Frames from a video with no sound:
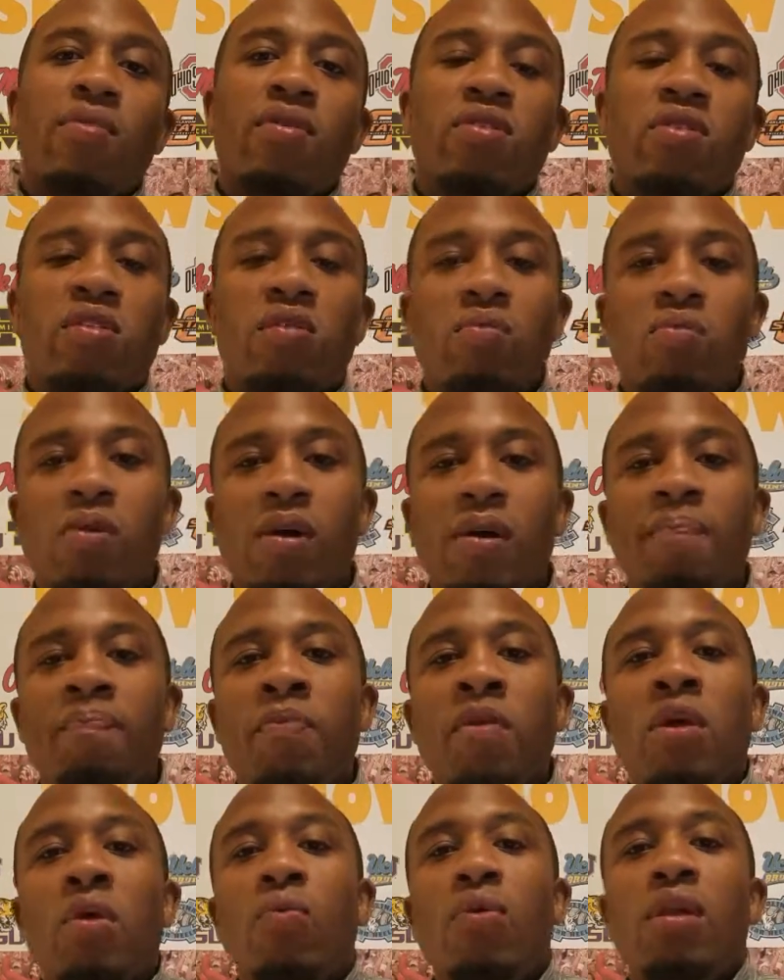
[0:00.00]
which is
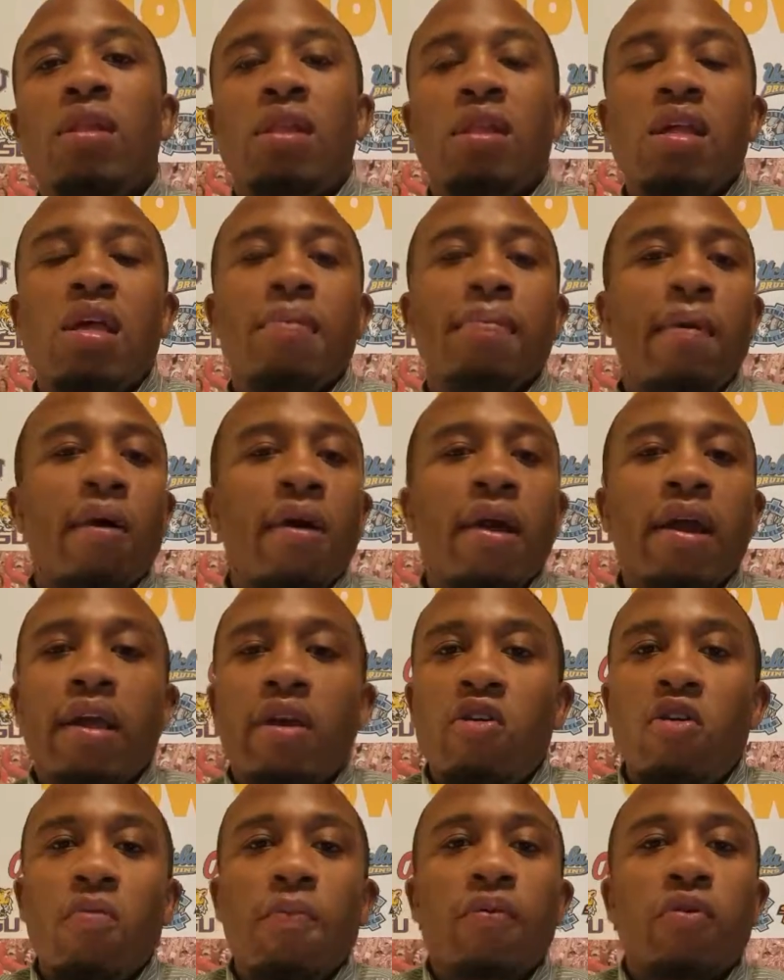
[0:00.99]
what we see Amari
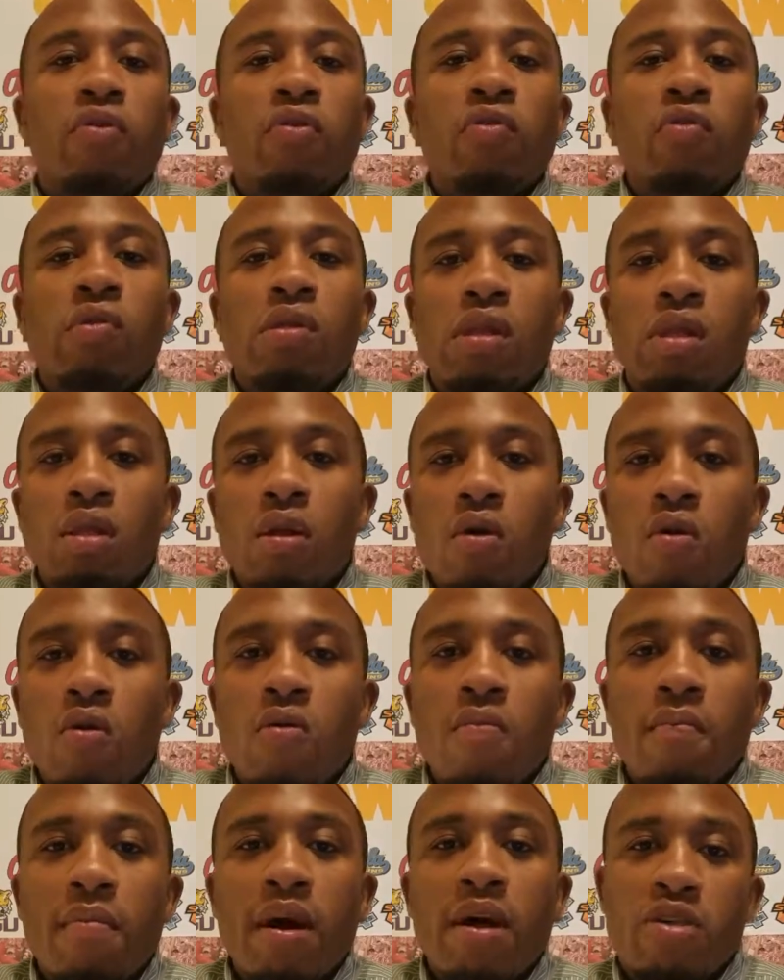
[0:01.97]
Cooper do
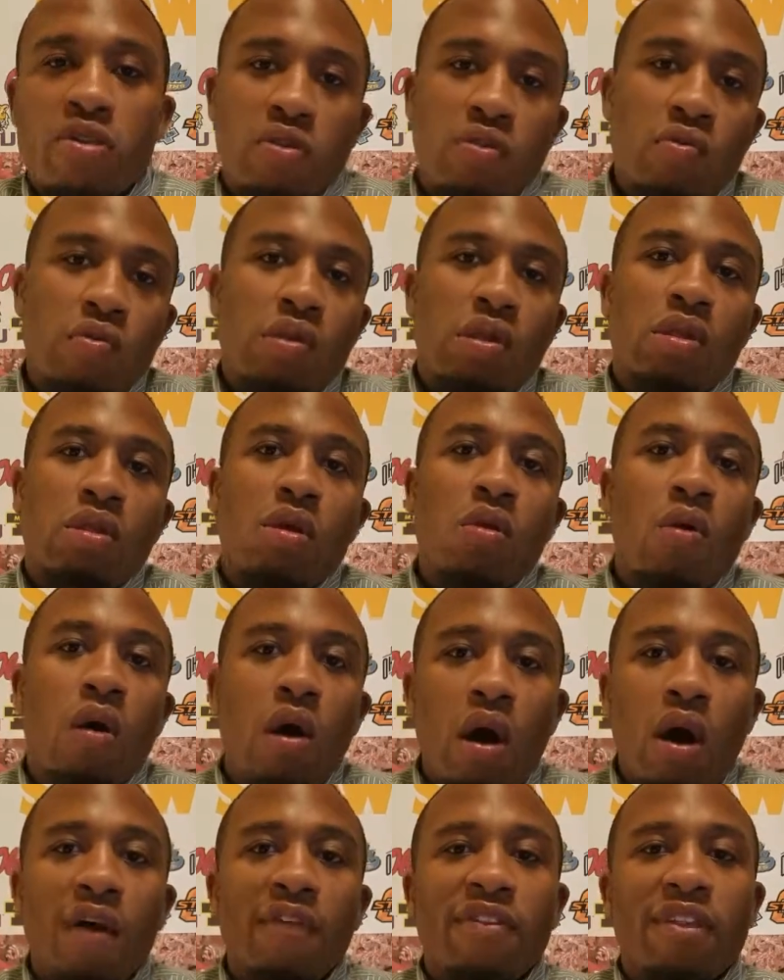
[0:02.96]
so much, do so
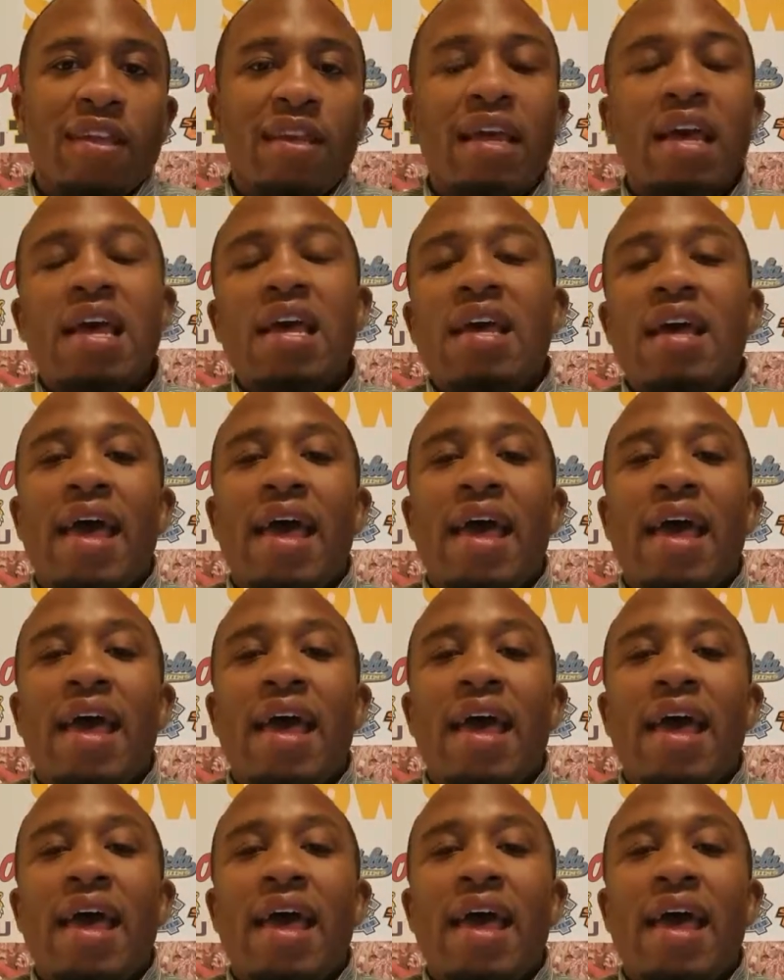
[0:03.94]
often.